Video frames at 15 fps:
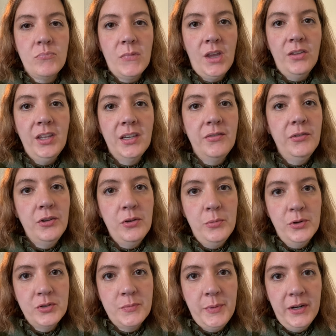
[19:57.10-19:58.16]
like for the
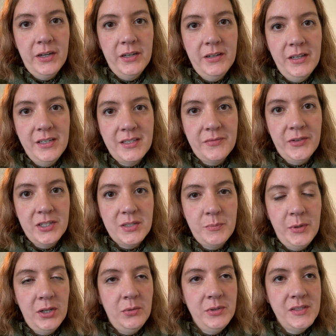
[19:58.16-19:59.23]
most part, his first
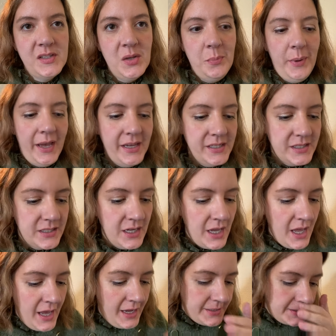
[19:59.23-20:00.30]
book was the best.
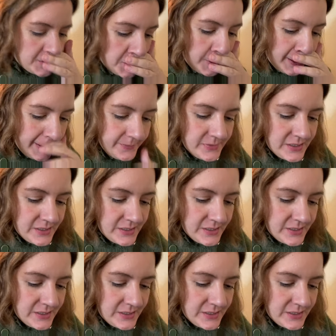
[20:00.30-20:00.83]
And so I'm